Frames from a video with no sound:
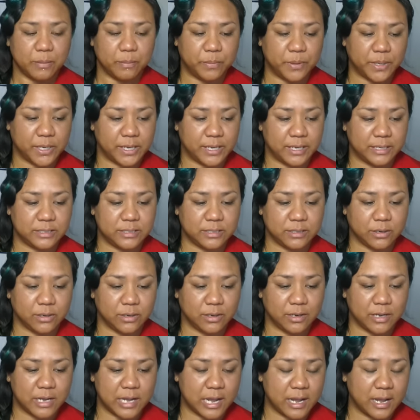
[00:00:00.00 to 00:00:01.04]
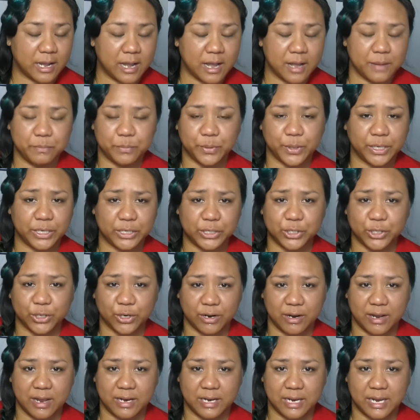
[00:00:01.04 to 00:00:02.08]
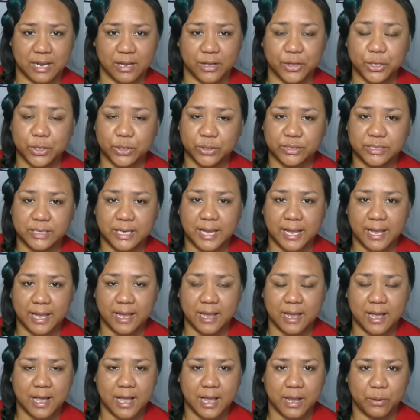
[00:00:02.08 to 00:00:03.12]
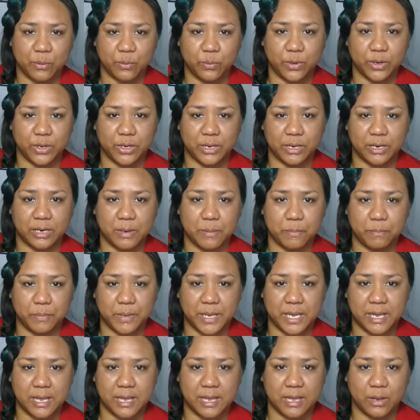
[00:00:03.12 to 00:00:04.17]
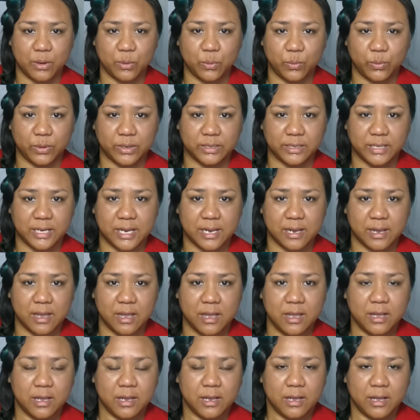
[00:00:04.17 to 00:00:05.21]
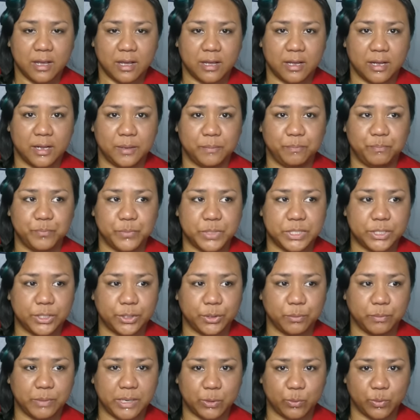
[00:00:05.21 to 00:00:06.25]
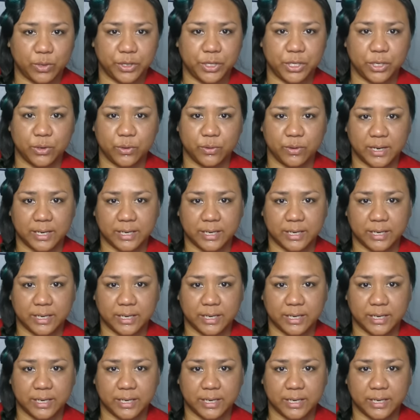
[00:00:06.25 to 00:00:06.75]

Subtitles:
But I'm pretty sure any other day I would be willing to meet with you.